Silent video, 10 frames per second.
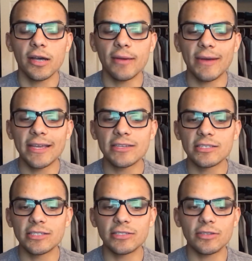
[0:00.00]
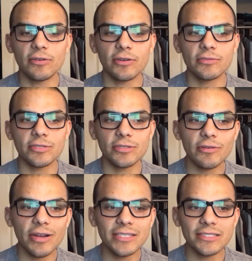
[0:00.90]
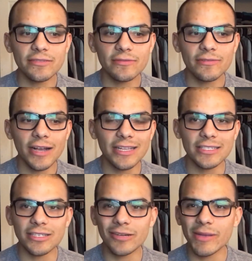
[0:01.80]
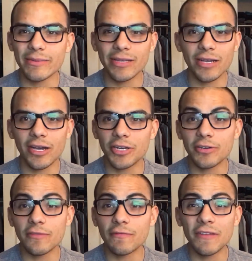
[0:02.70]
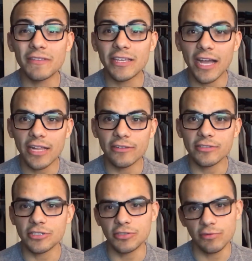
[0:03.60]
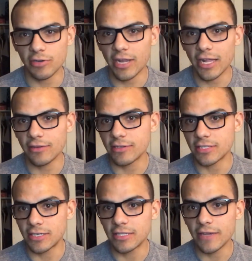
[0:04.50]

I usually don't go too aggressive. I like to go maybe 150 calories to 200 calories in a